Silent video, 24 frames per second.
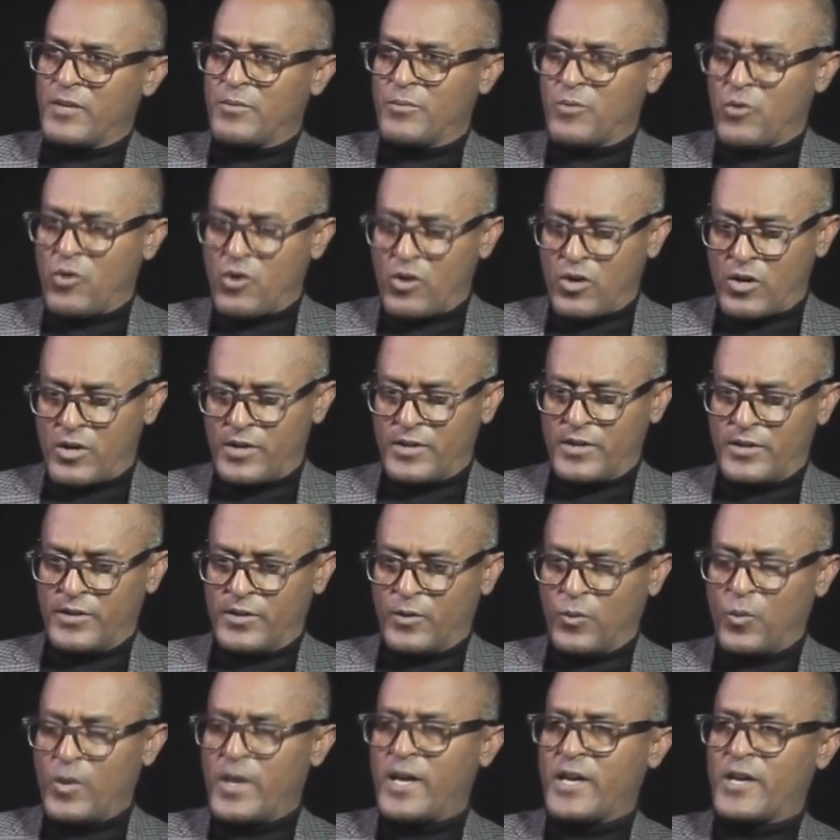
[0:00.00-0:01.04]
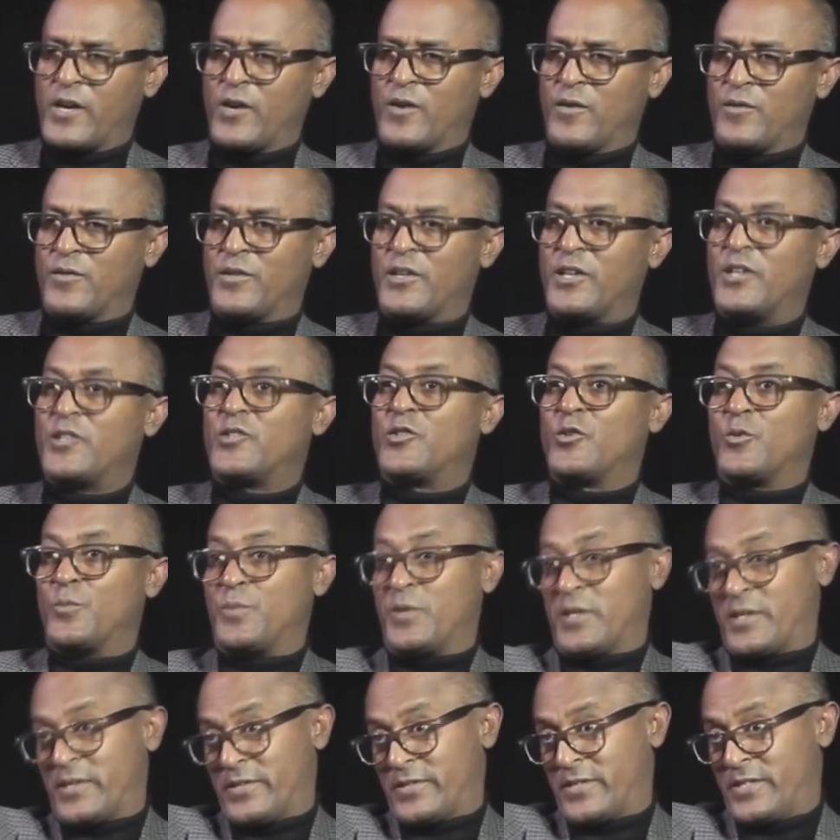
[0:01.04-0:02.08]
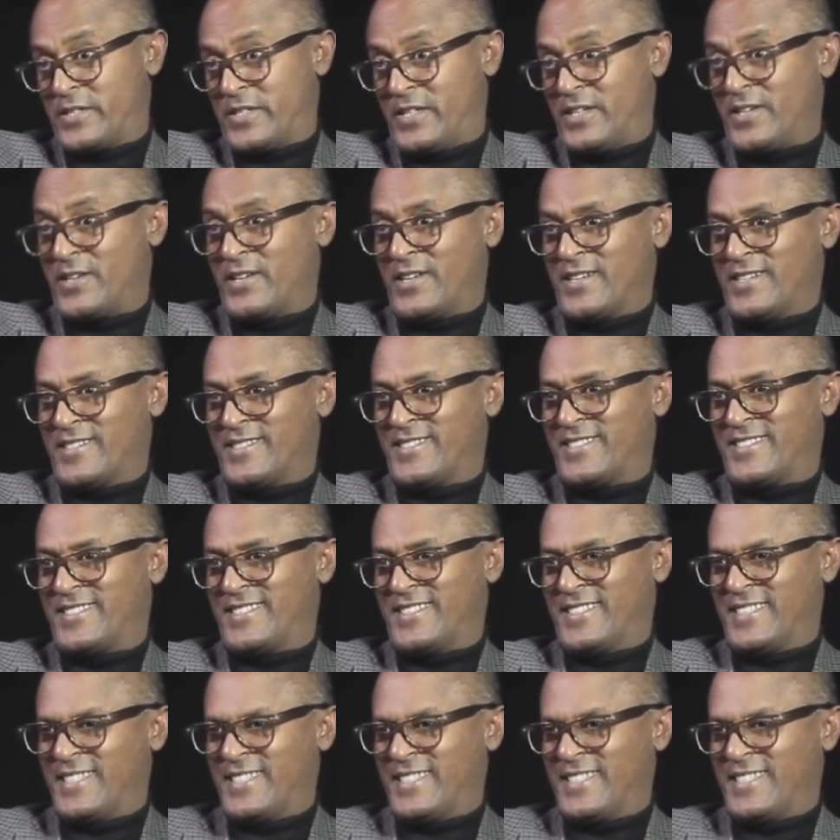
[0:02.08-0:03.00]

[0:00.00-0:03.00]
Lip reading: abroad in the wake of the Ethiopian series. Did